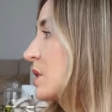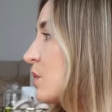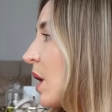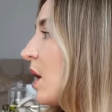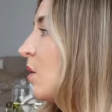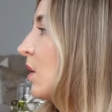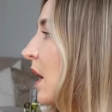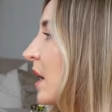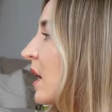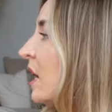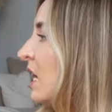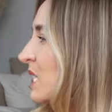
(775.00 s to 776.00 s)
as well. Like,
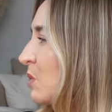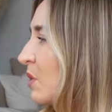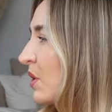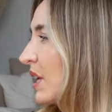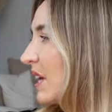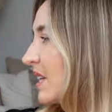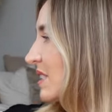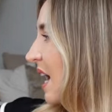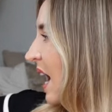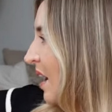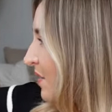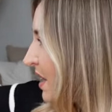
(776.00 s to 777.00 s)
to be honest, I
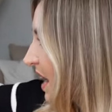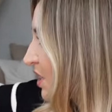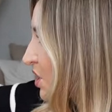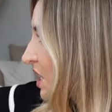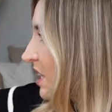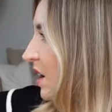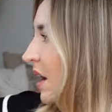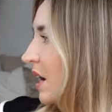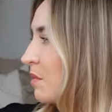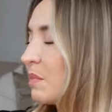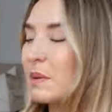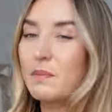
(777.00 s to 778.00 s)
haven't actually
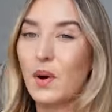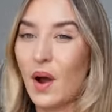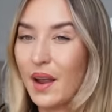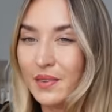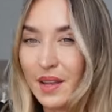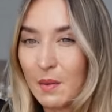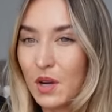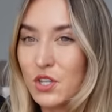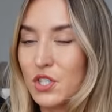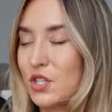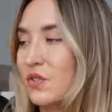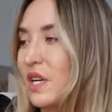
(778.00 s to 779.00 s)
like been buying that much
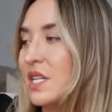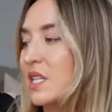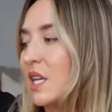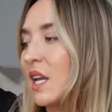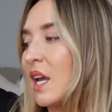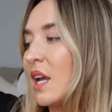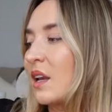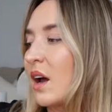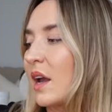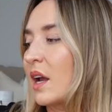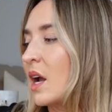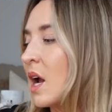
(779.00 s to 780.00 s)
just recently.
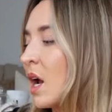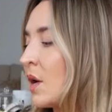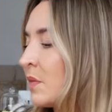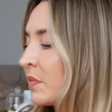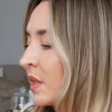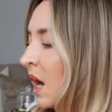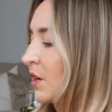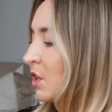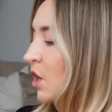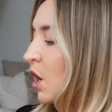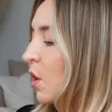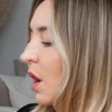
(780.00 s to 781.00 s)
Like, I don't
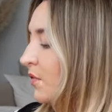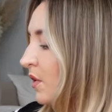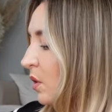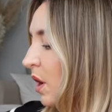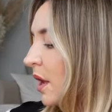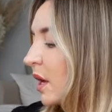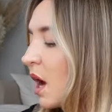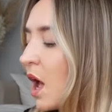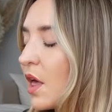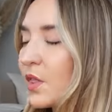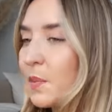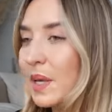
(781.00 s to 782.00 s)
know, I feel like
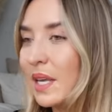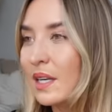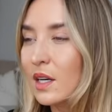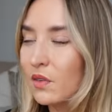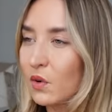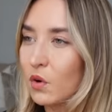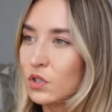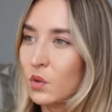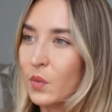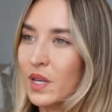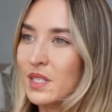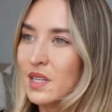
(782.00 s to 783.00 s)
at the beginning of autumn
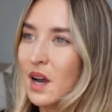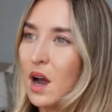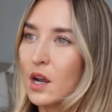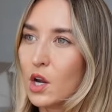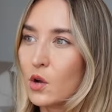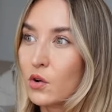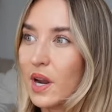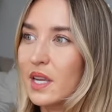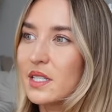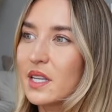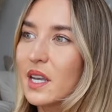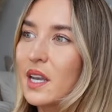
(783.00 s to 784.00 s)
winter I go
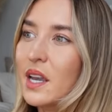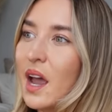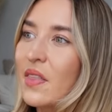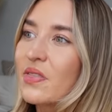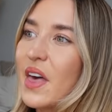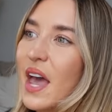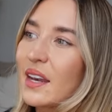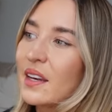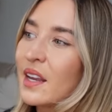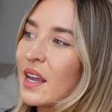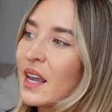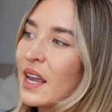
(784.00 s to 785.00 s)
crazy, and then
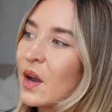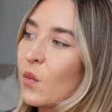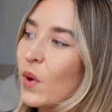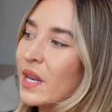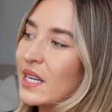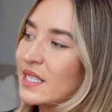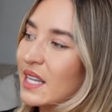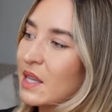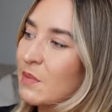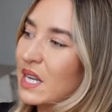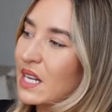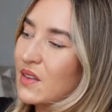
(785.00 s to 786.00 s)
when it's in the
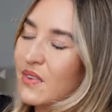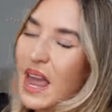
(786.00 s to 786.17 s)
middle of